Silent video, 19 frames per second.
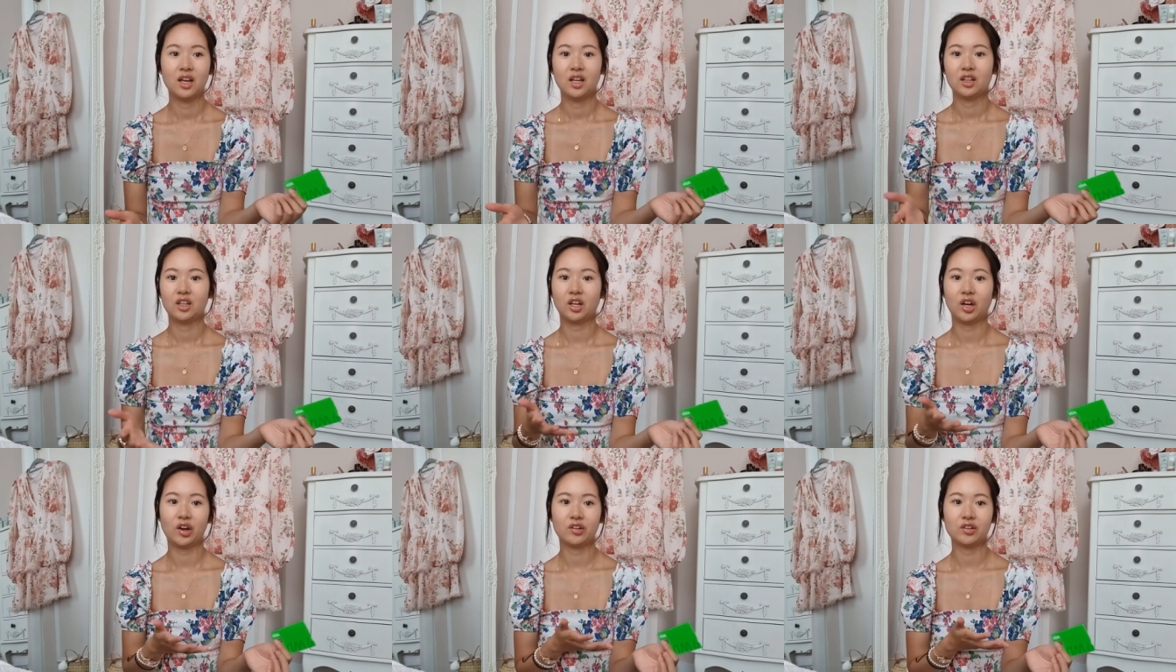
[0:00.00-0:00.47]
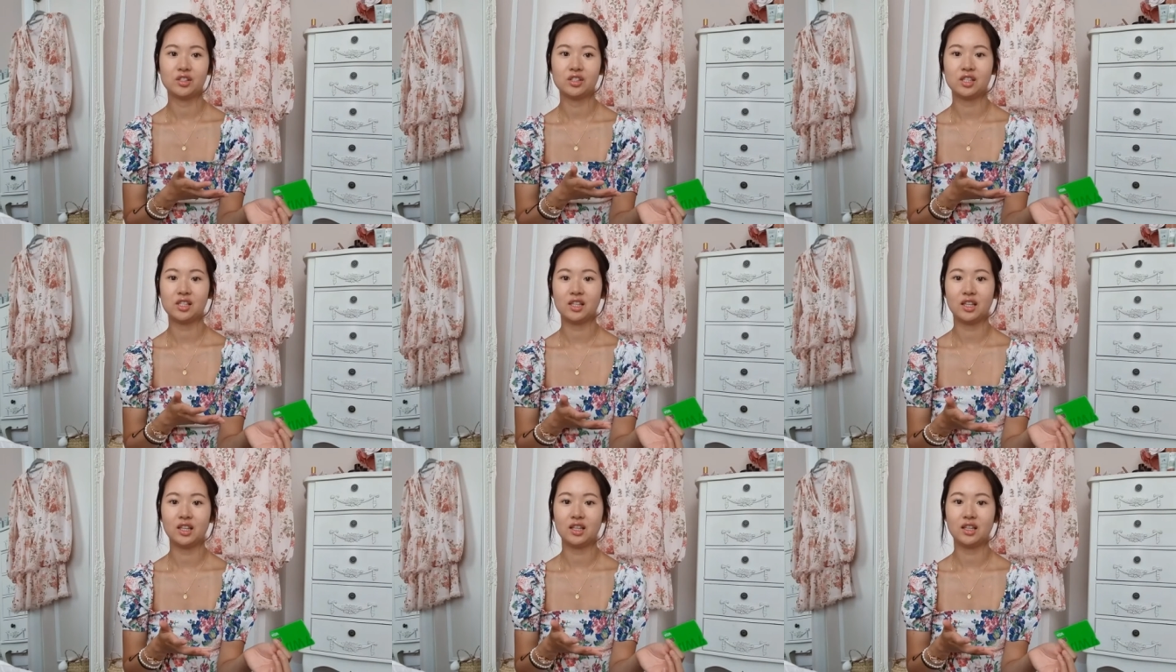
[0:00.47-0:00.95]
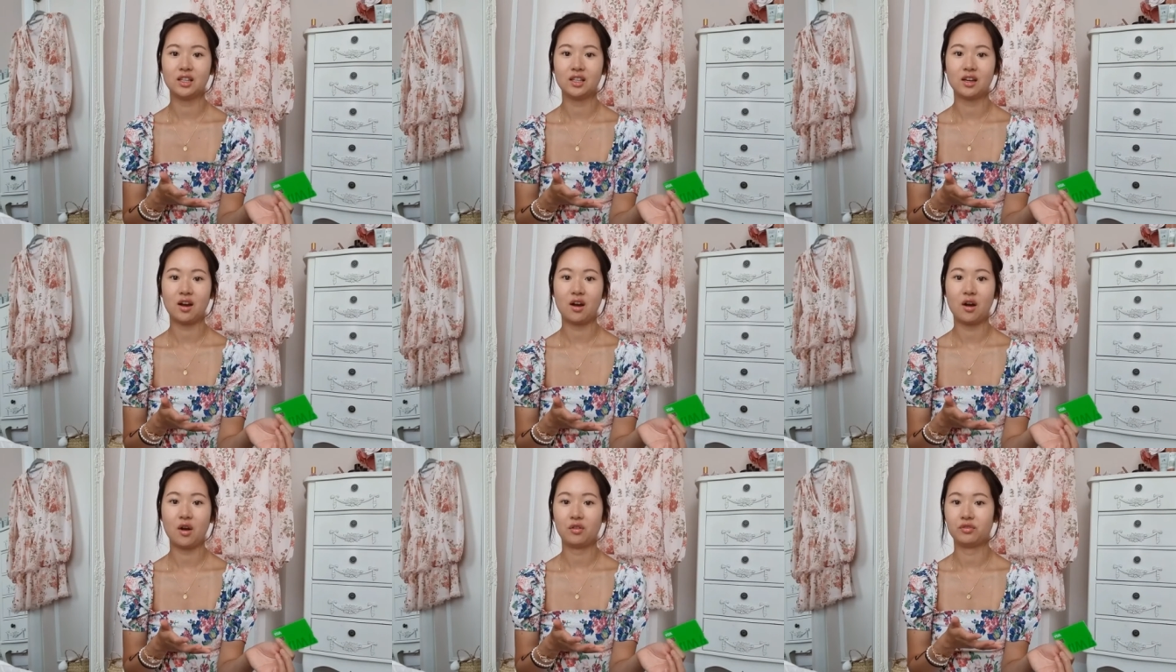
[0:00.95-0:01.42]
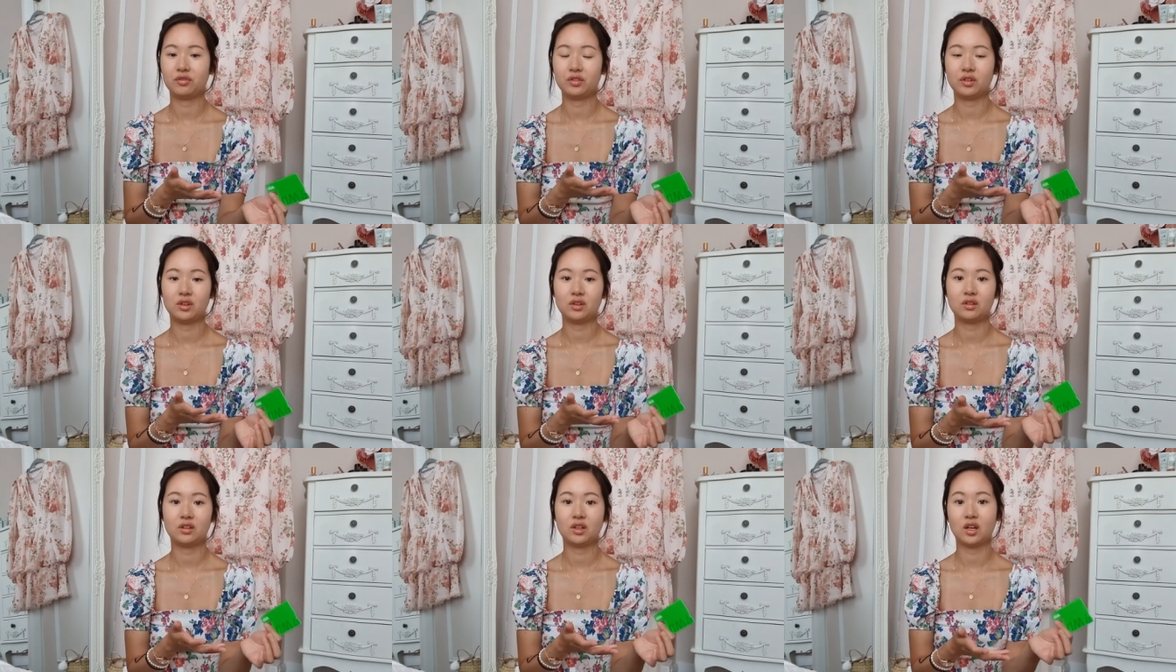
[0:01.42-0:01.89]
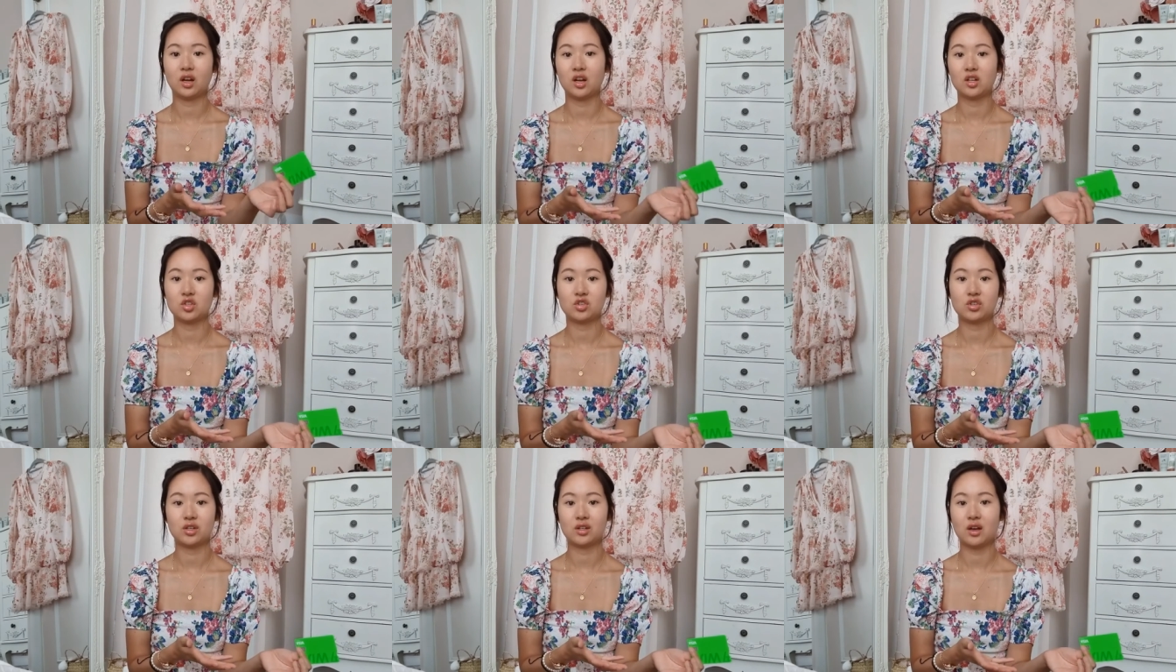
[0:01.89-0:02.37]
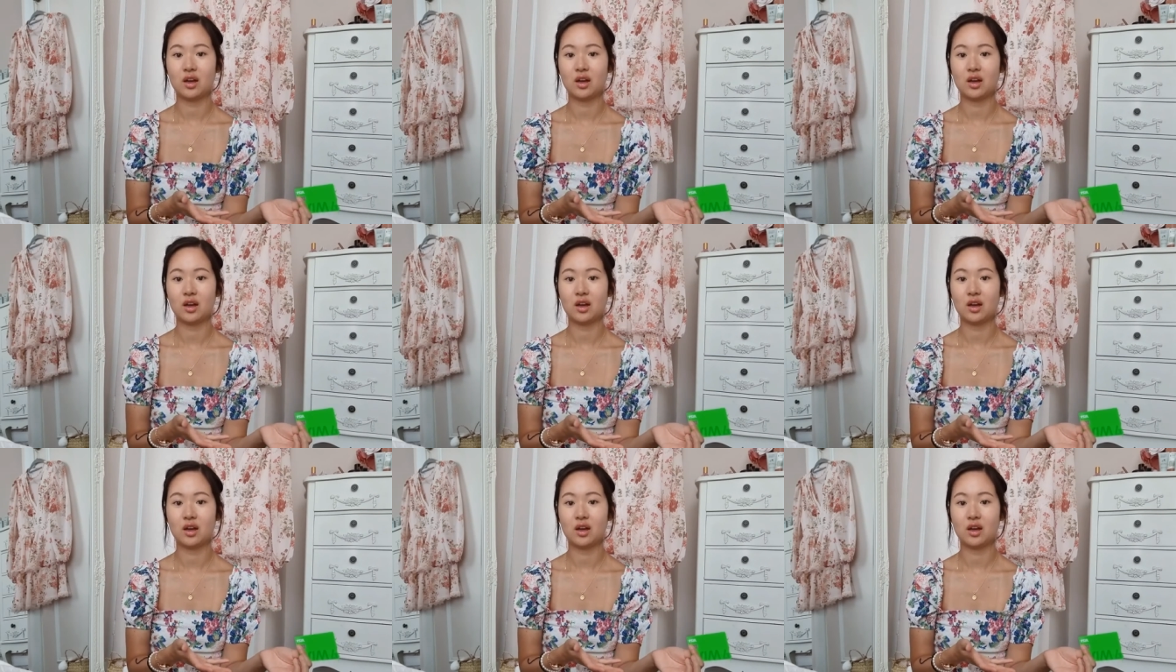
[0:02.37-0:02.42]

the currency of the country